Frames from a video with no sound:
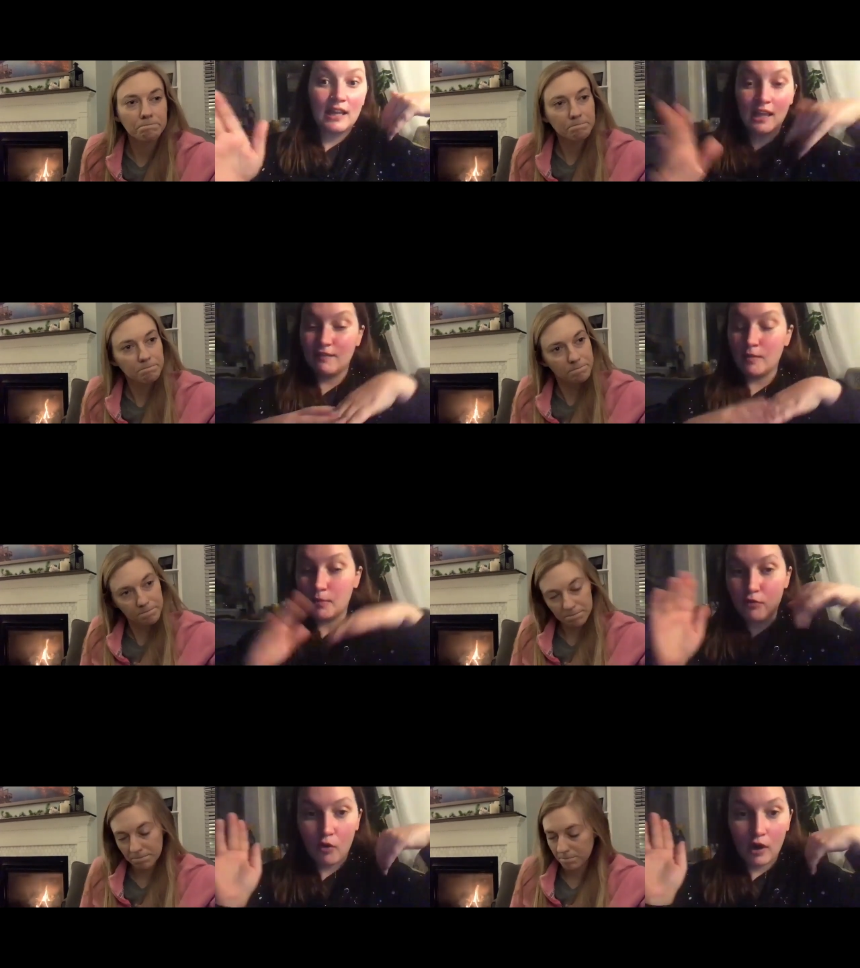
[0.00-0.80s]
Speaker 1: even
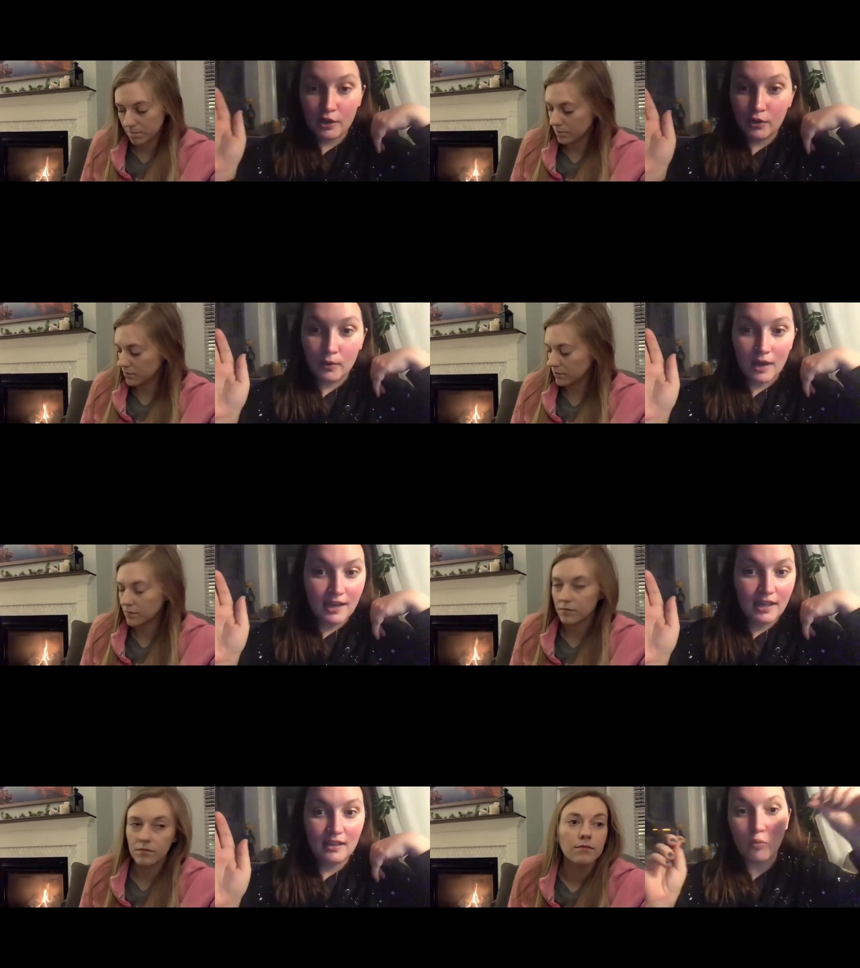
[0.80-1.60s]
before I knew
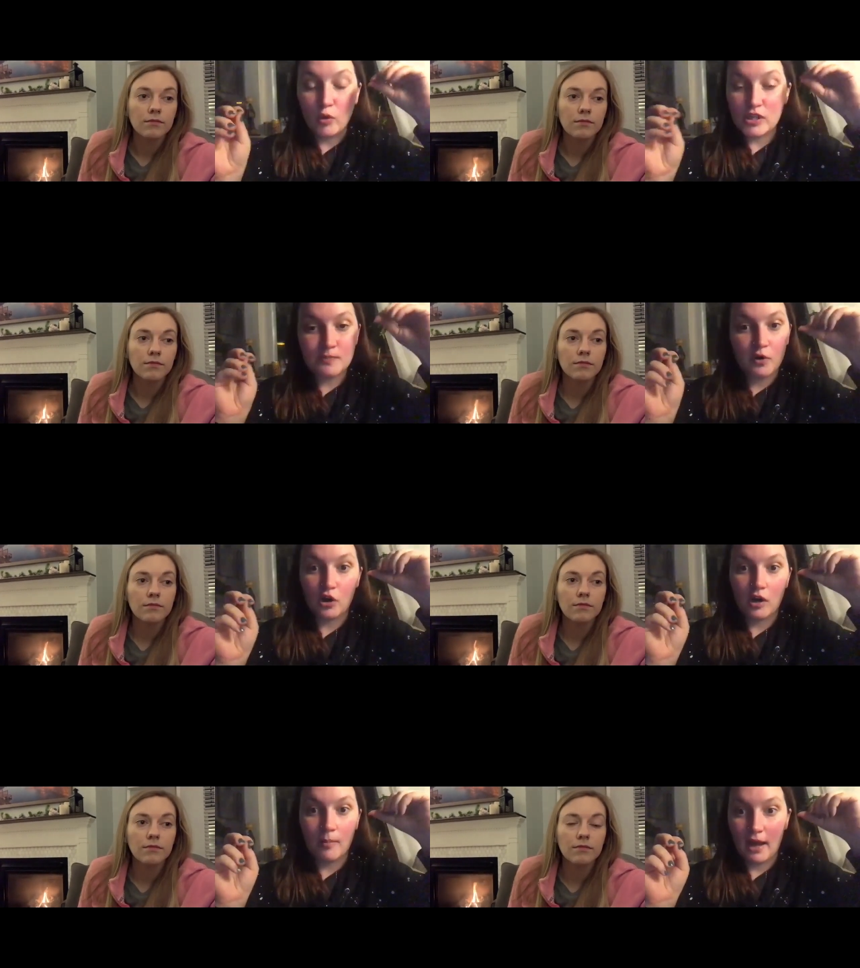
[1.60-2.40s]
any whisper
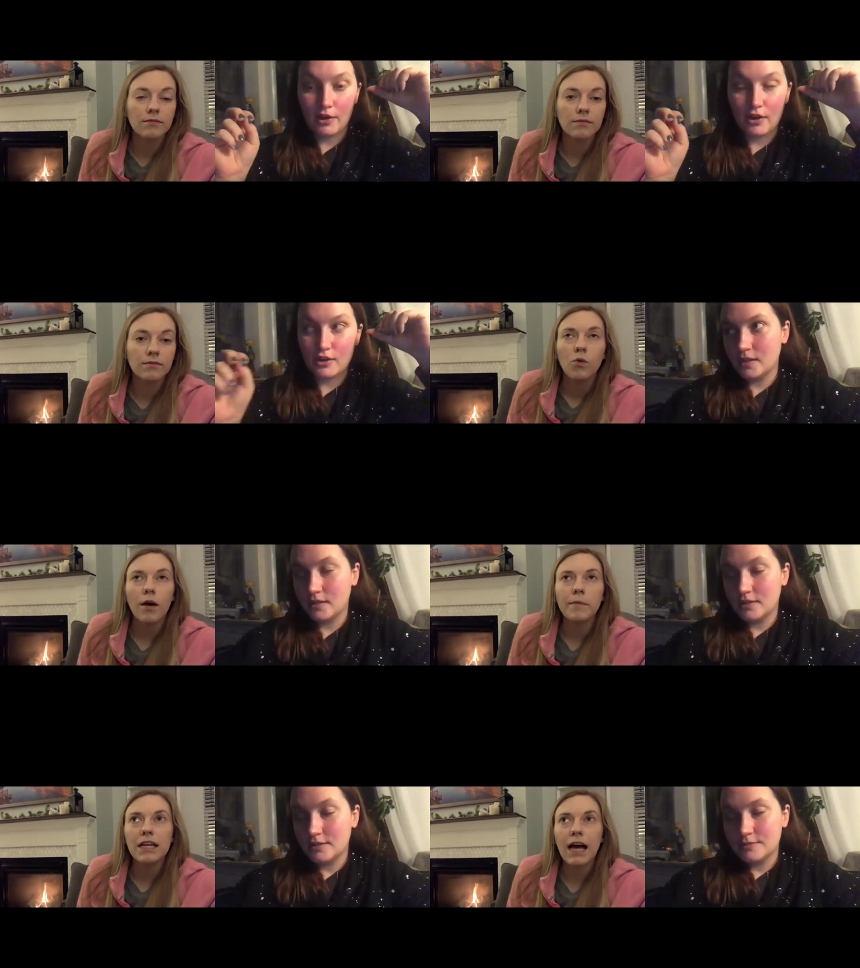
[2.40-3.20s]
about her. Well,
Speaker 2: I
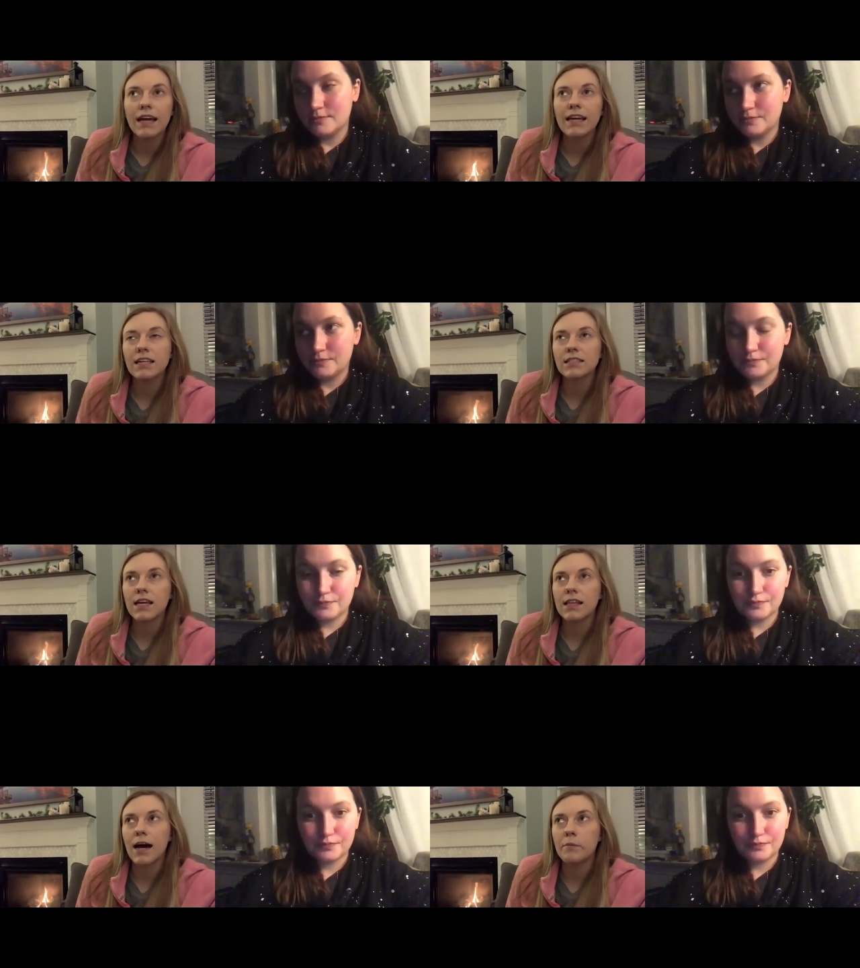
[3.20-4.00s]
mean, I can't say
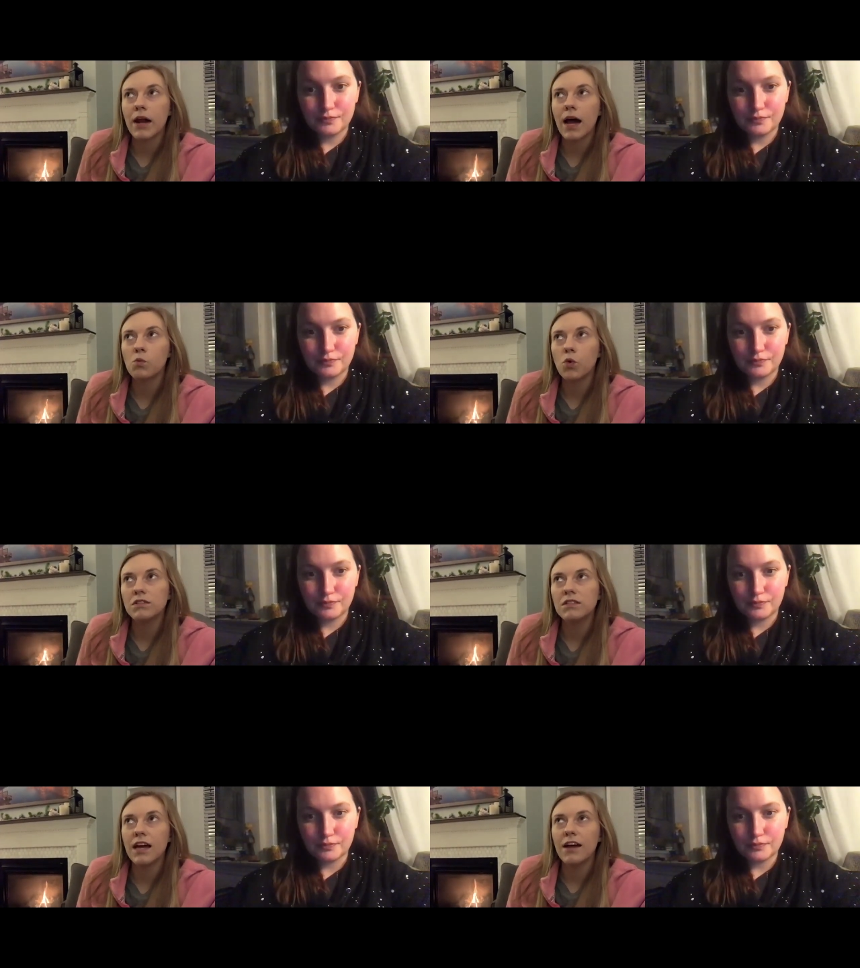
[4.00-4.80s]
that, but I would
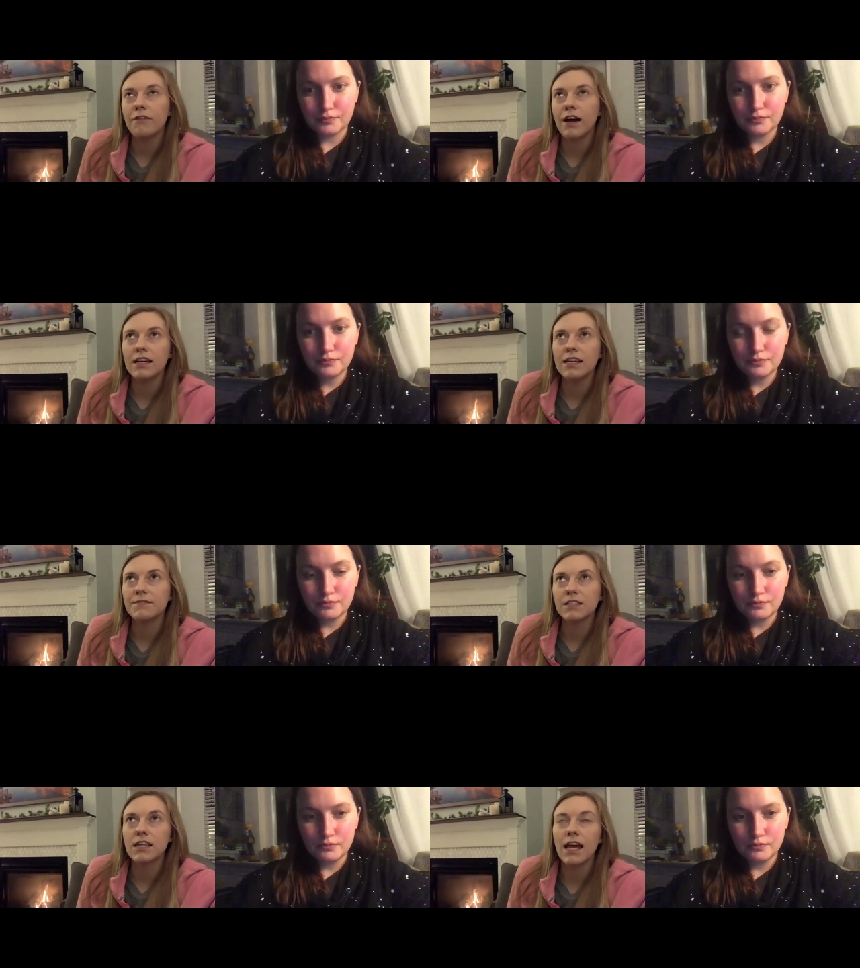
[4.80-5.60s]
say if I
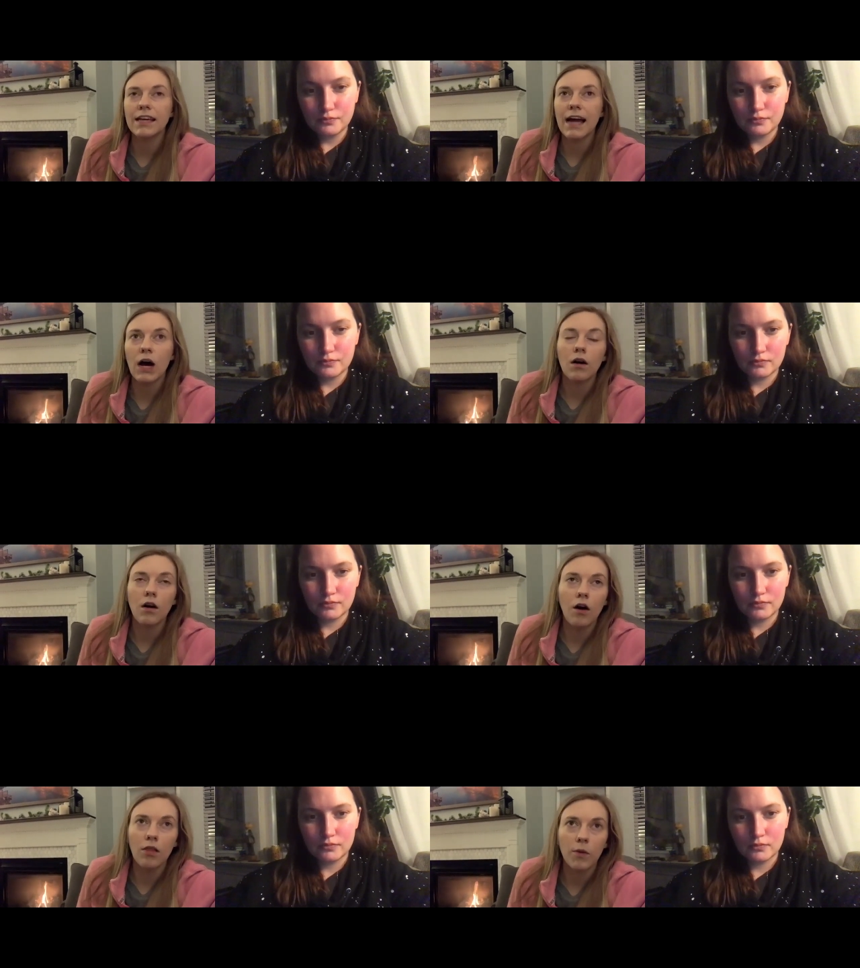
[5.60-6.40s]
even take out
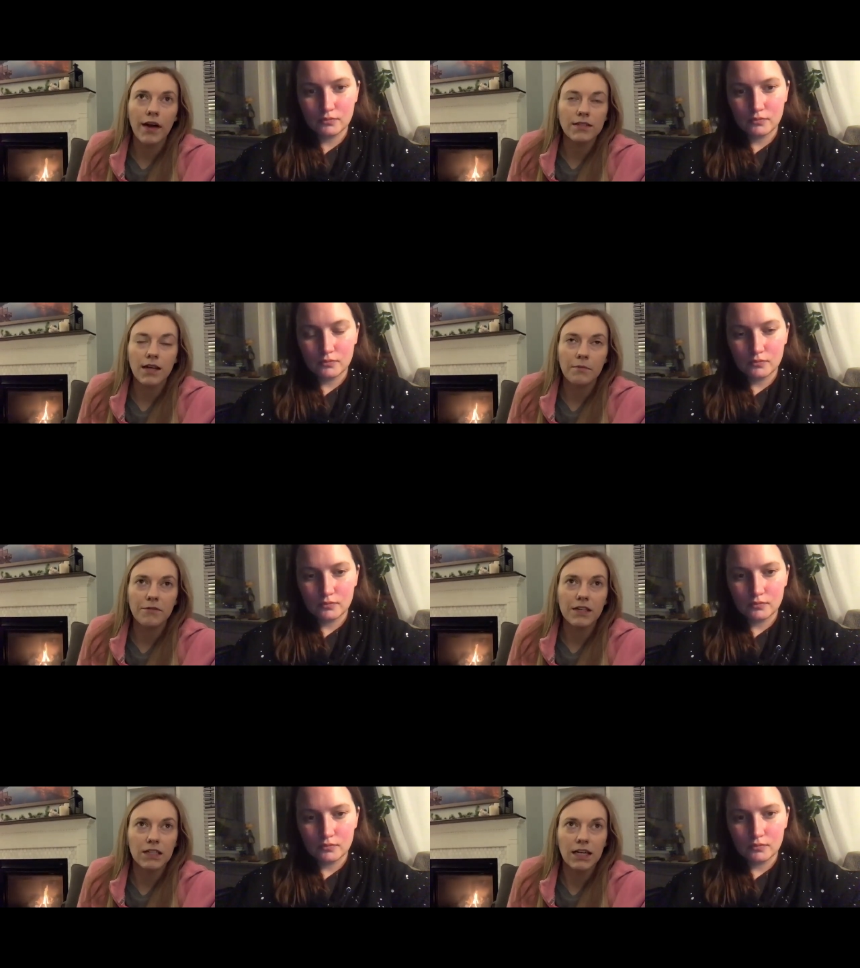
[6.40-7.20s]
all the ways I'm
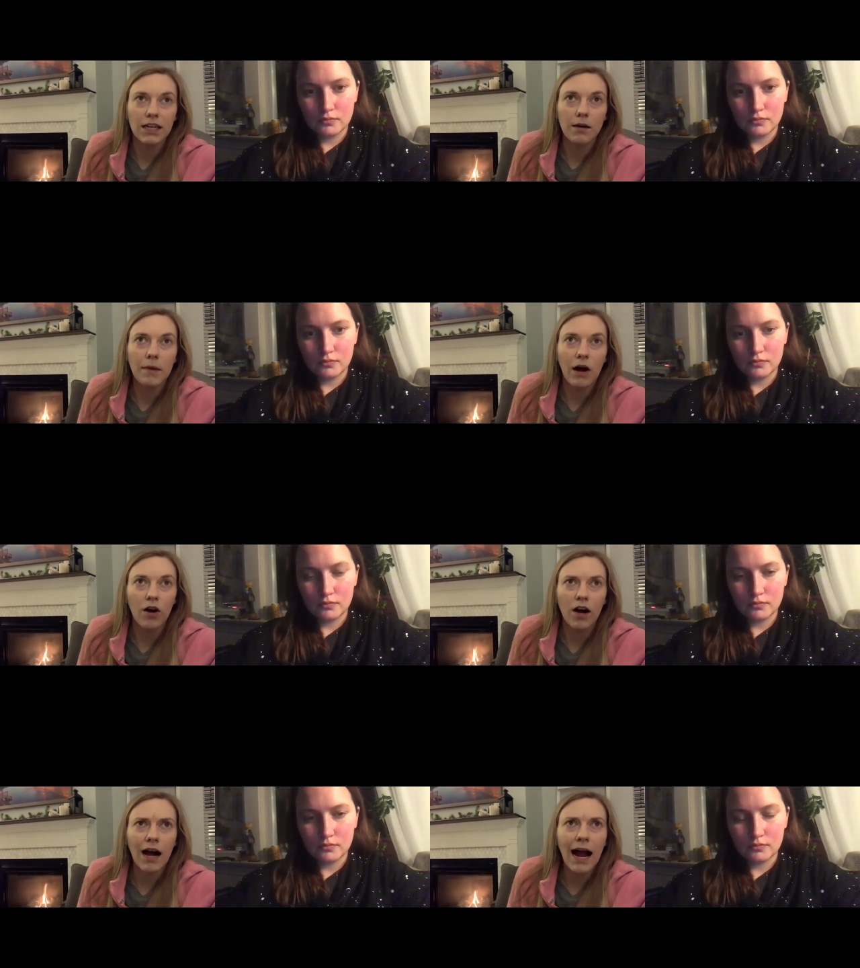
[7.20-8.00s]
feeling about
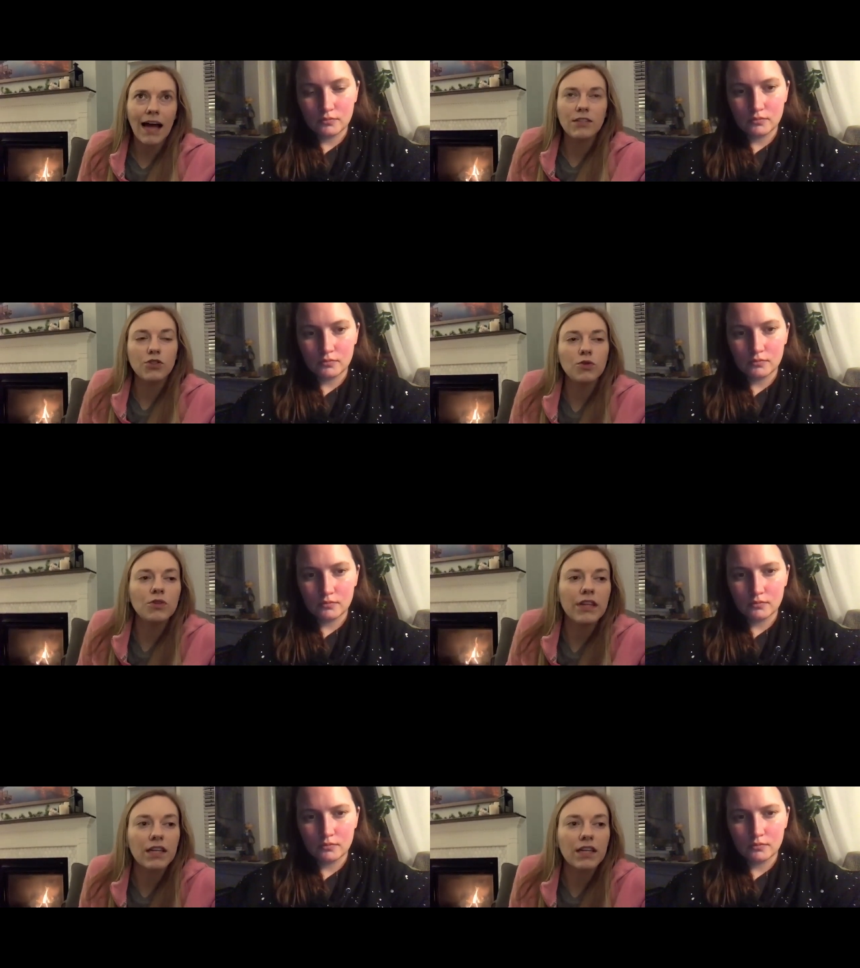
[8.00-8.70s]
her, I do think